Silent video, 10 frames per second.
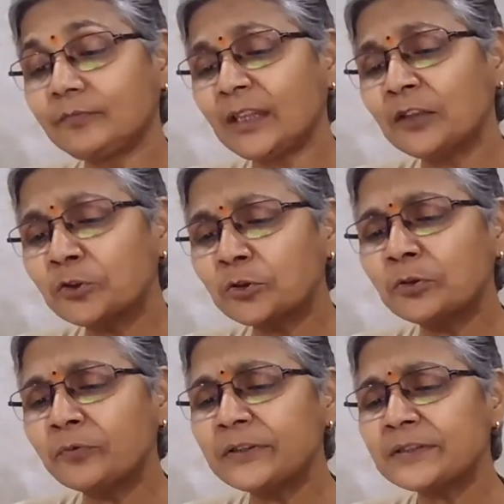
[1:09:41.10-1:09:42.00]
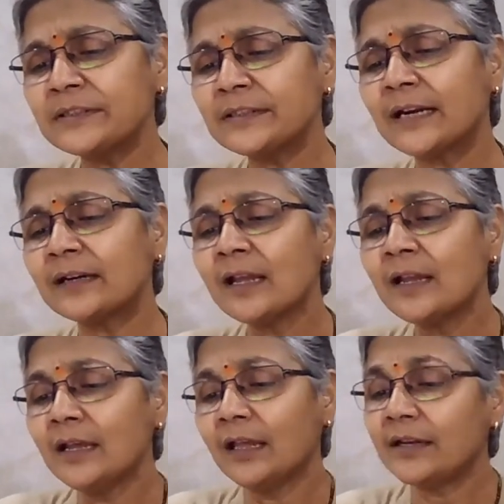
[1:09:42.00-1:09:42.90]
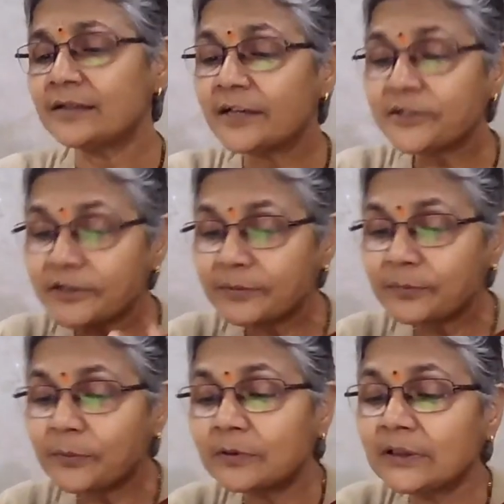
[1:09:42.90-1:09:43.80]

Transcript: Though we see that research report,